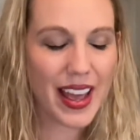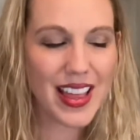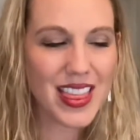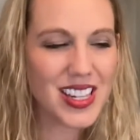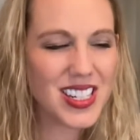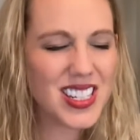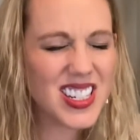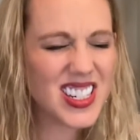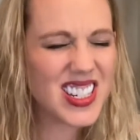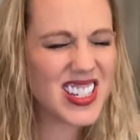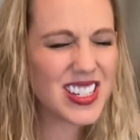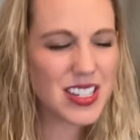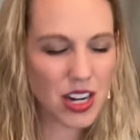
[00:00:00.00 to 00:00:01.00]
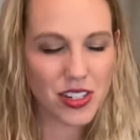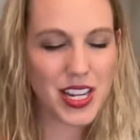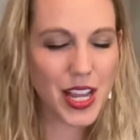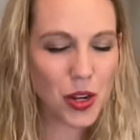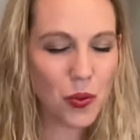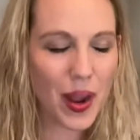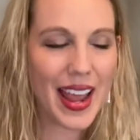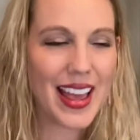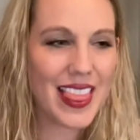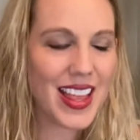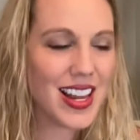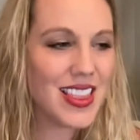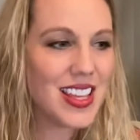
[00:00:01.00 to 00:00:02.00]
And then our takeaway. And
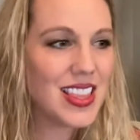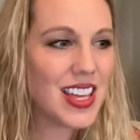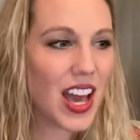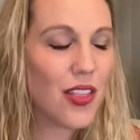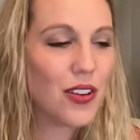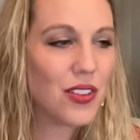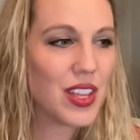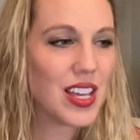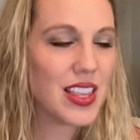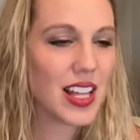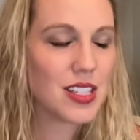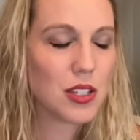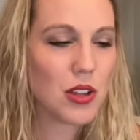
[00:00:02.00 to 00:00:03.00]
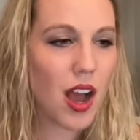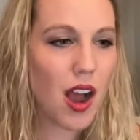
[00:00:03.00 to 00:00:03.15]
then I think the other thing that's